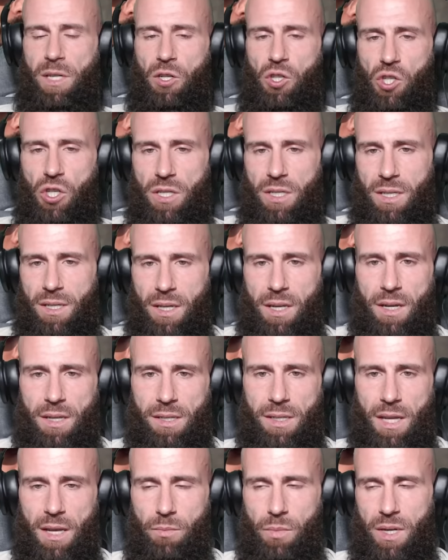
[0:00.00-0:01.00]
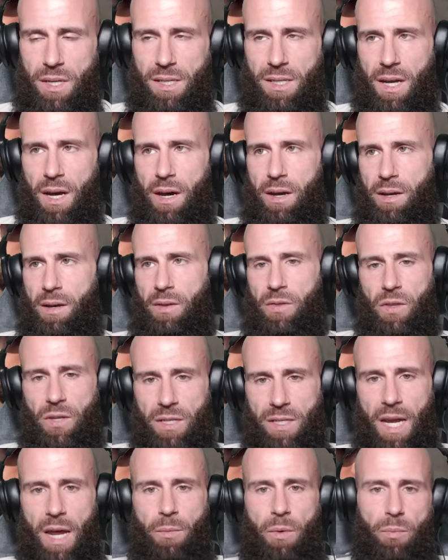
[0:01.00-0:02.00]
Jesus is the Messiah. The
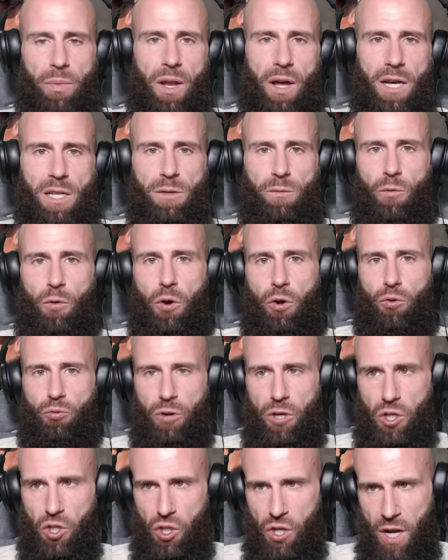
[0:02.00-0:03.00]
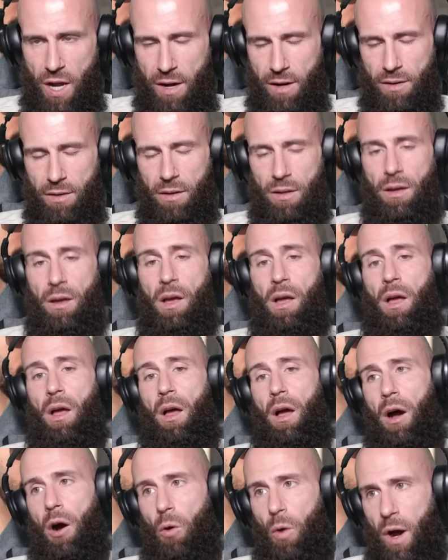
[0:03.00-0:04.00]
same applies for Christianity.
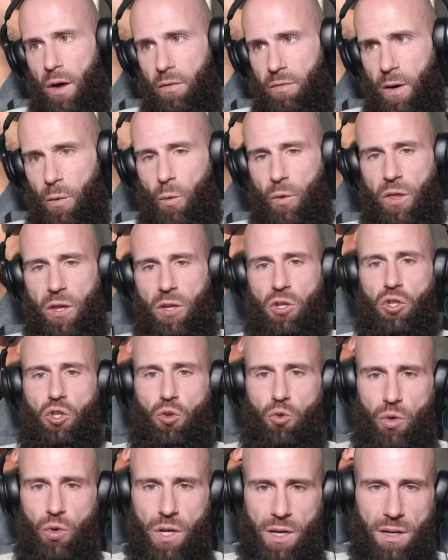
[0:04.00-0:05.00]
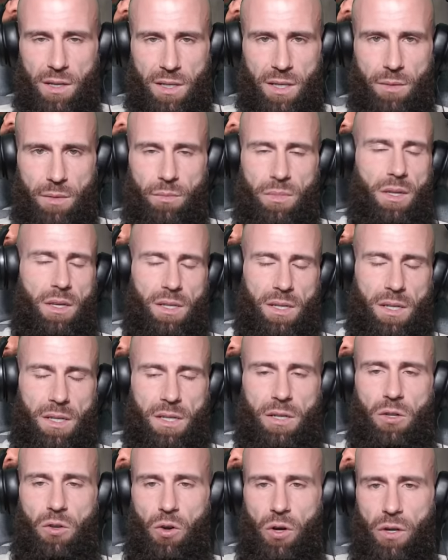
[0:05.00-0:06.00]
However, within Judaism, this is
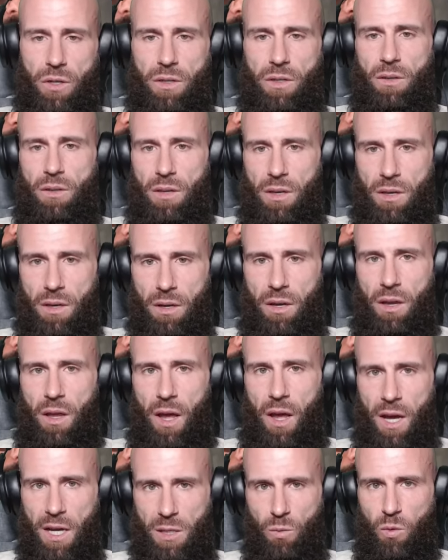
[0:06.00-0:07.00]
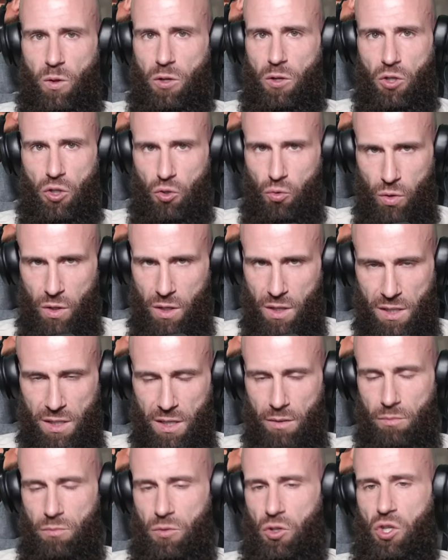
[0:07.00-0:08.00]
not the case. Within
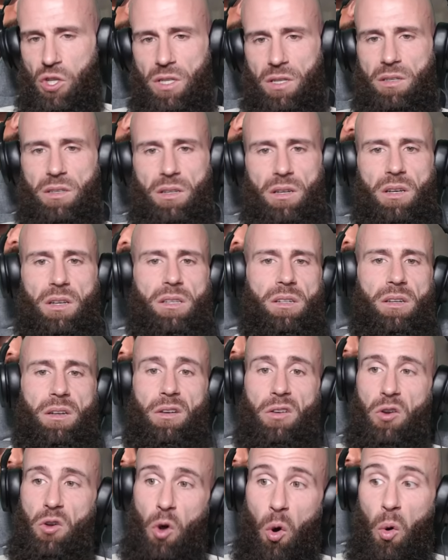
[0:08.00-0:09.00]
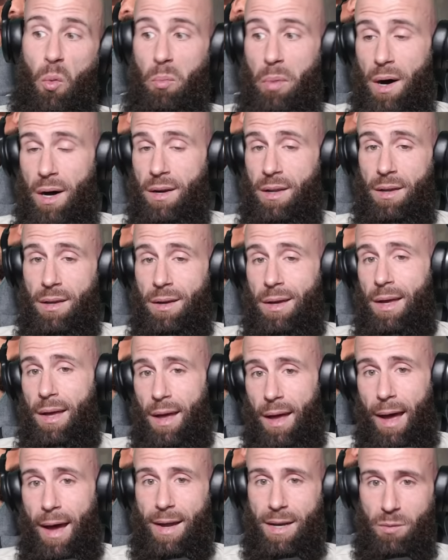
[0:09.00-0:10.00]
Judaism, Jesus is nobody
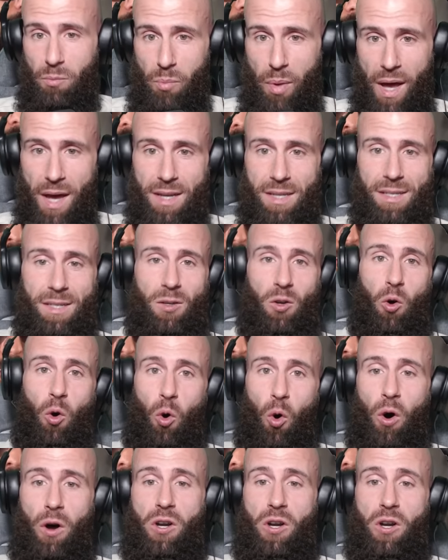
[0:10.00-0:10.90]
at best or a